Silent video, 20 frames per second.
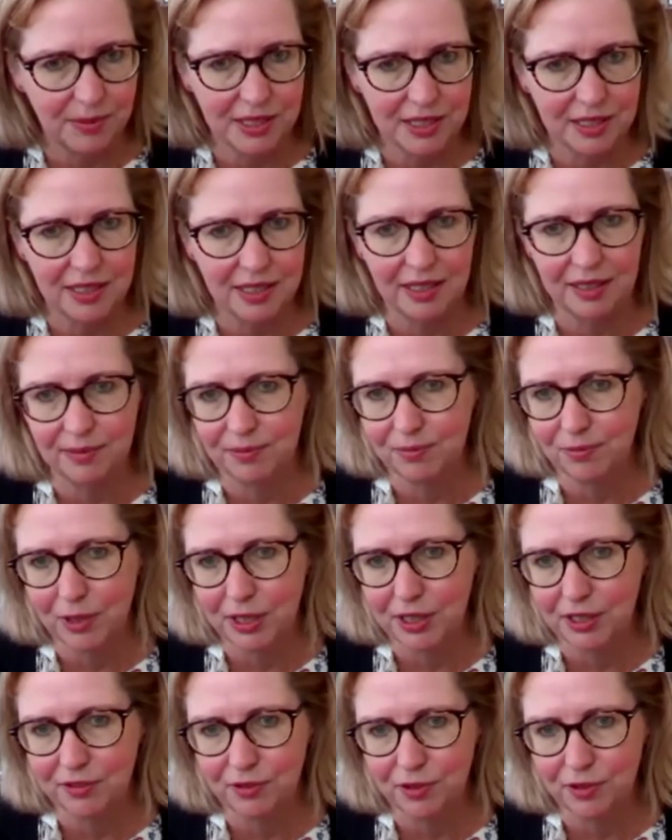It's
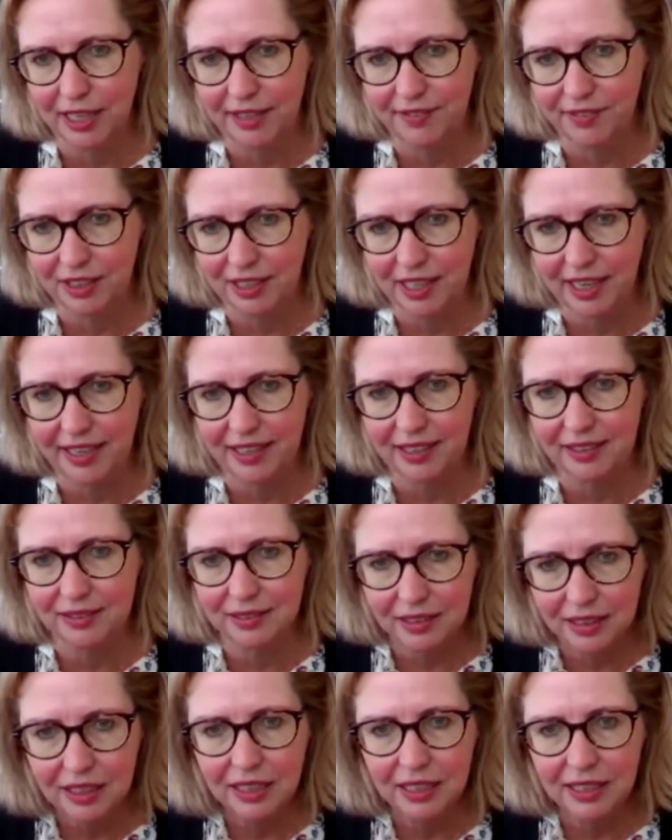wonderful having Kate
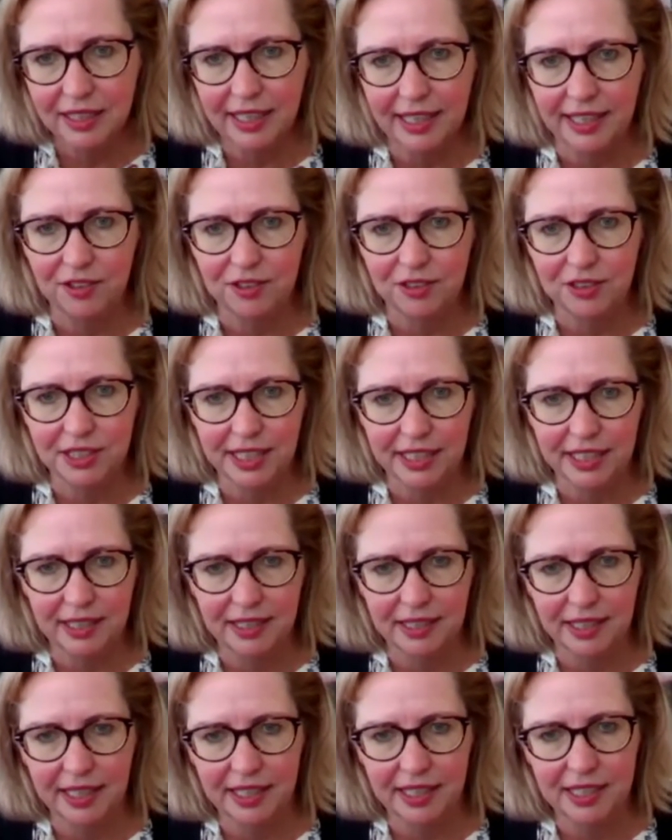on deck and
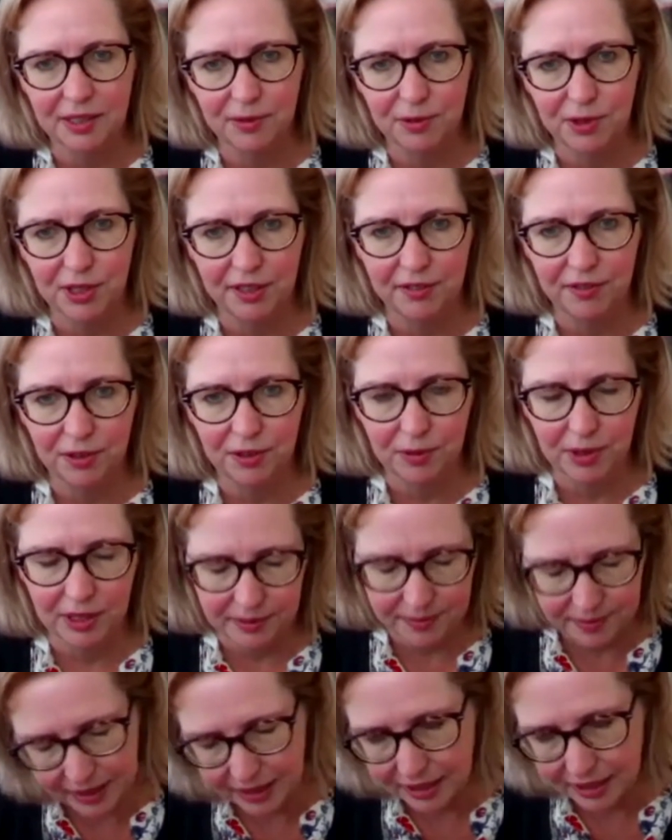engaging with
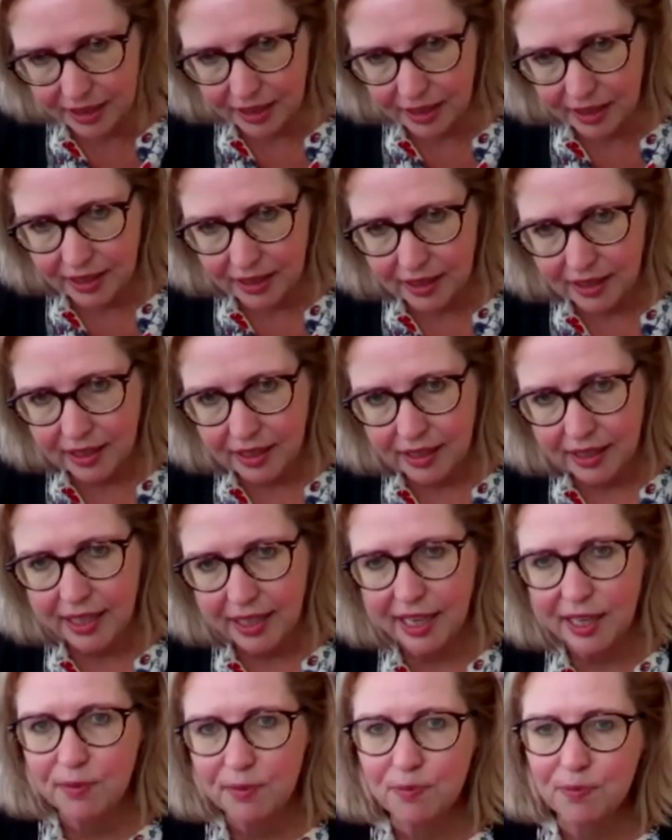everyone.
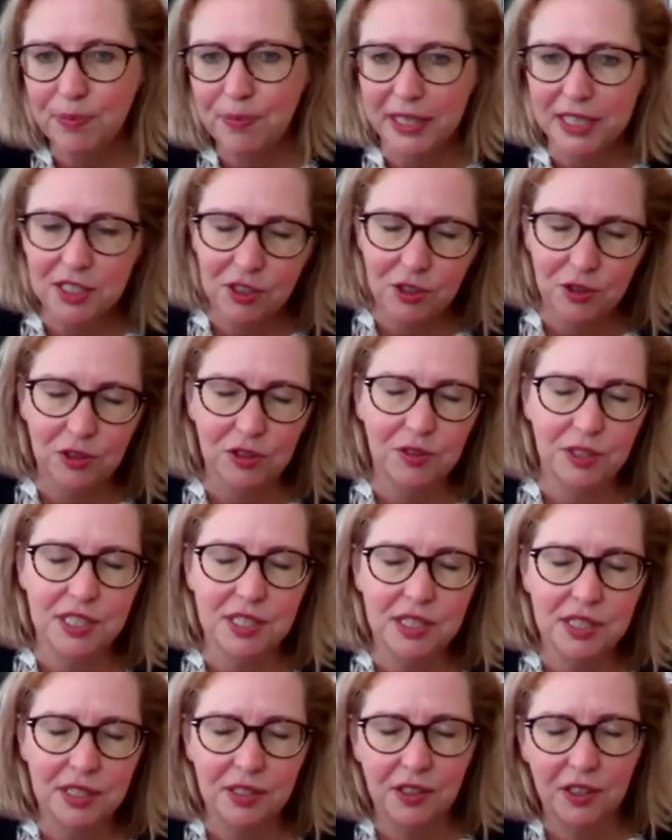Back to your
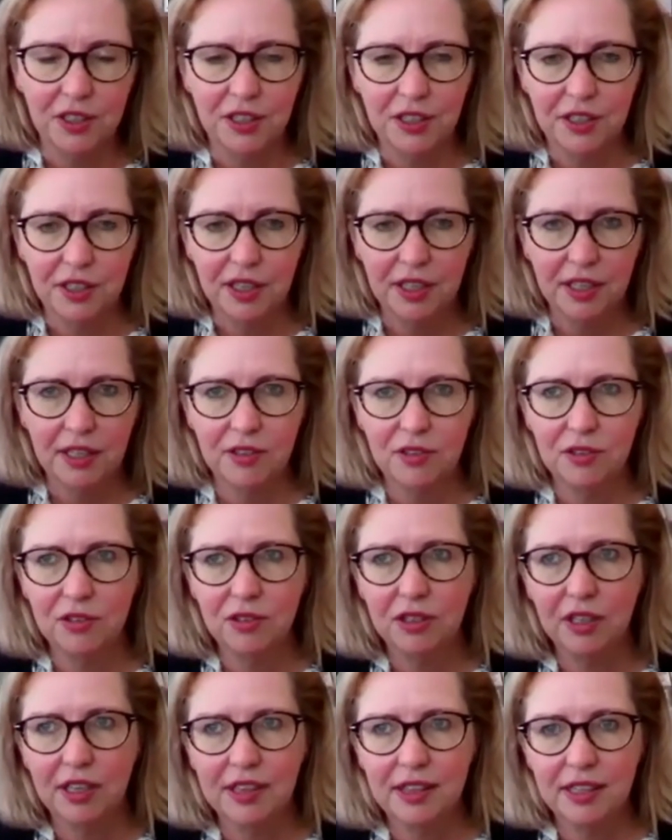question though,
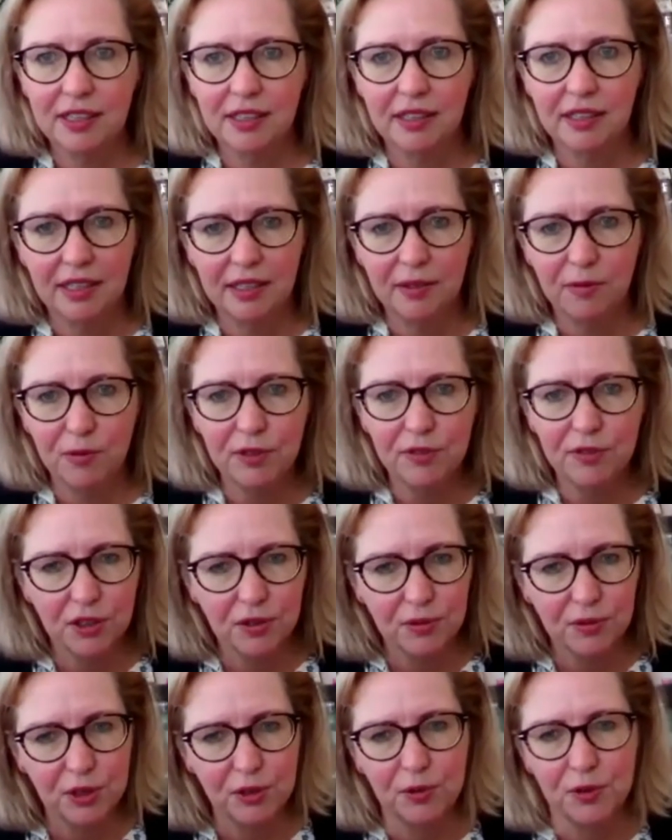look, I think we've got
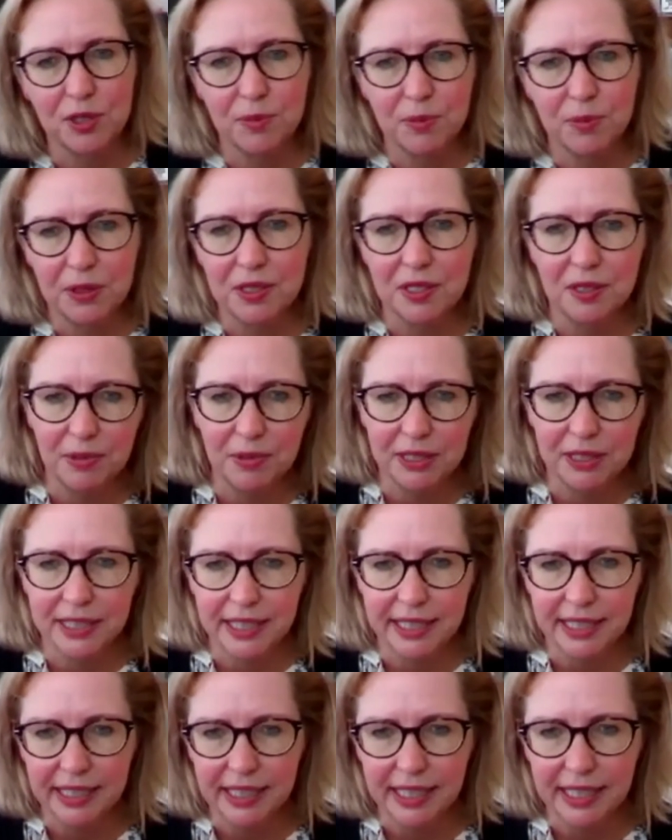a real
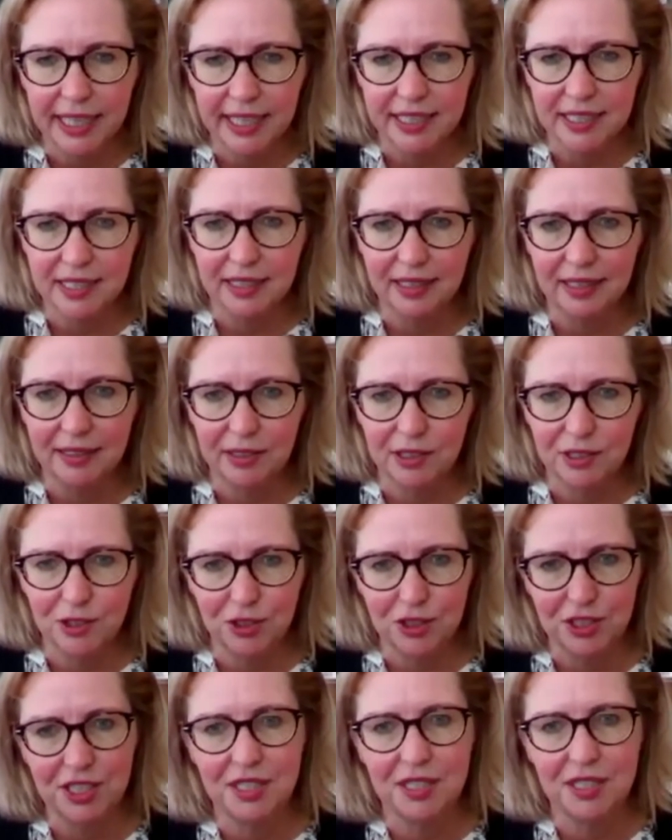responsibility in CASA,
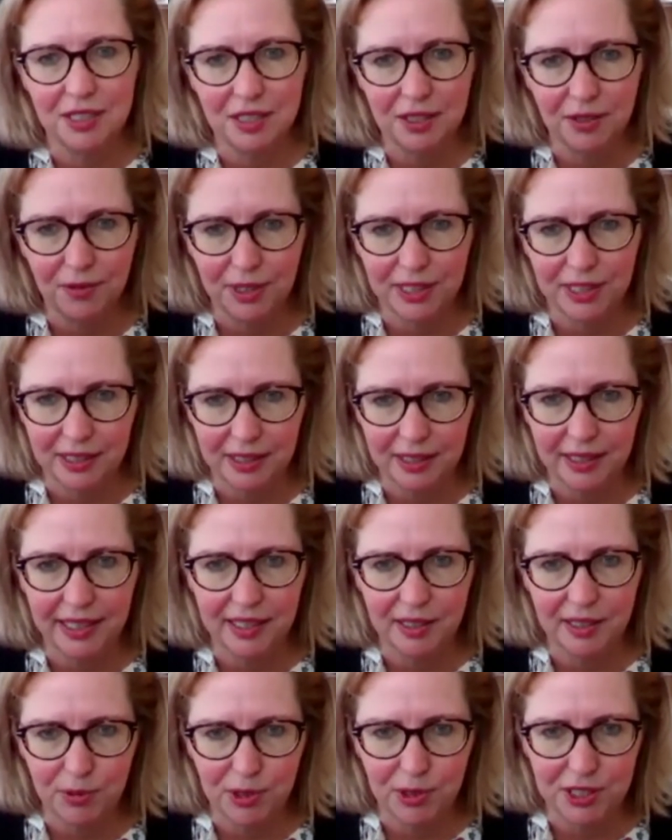not just as the
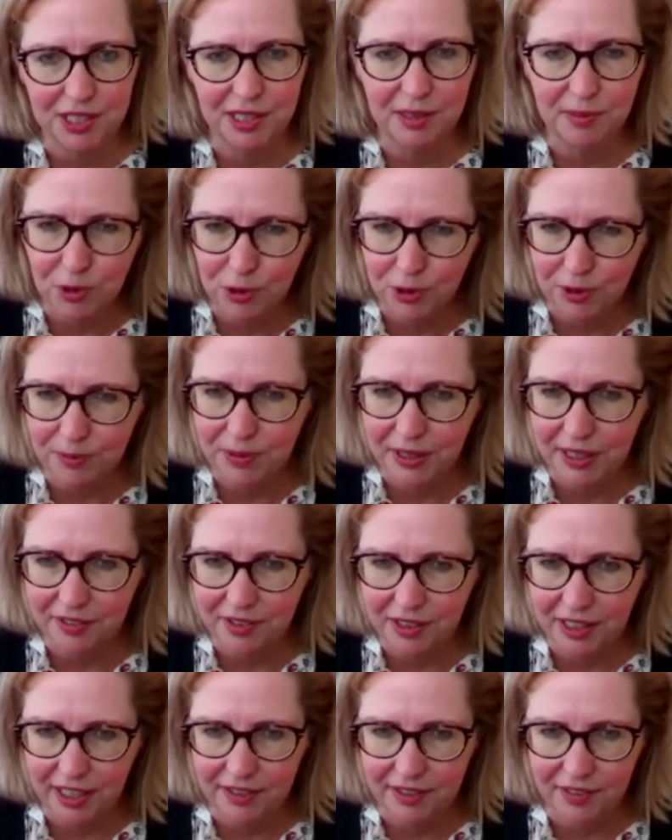regulator, but as an important part
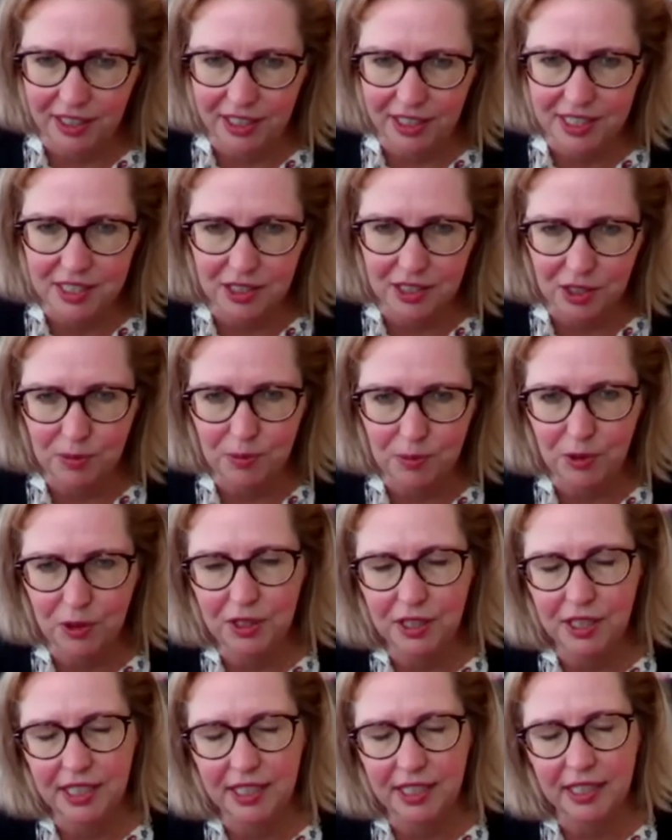of the aviation
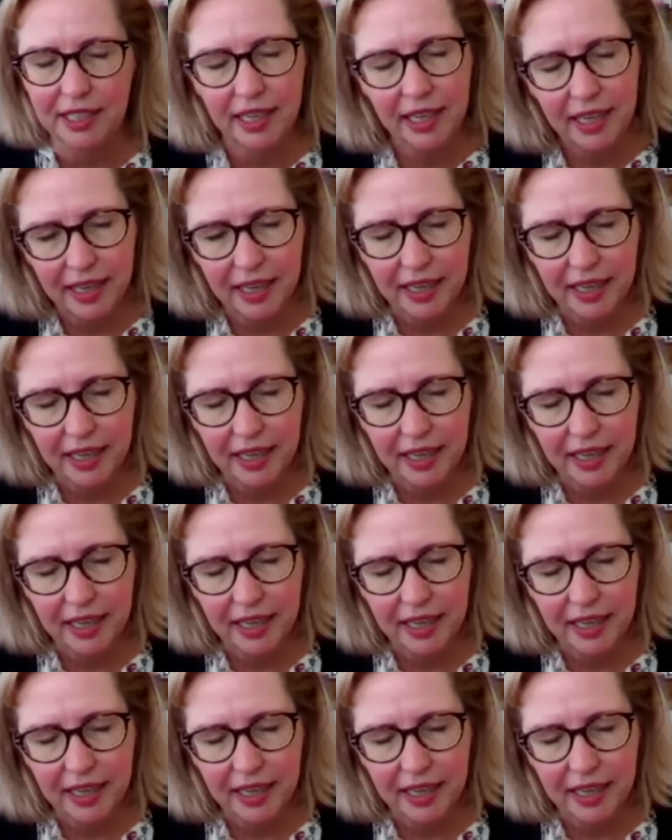community.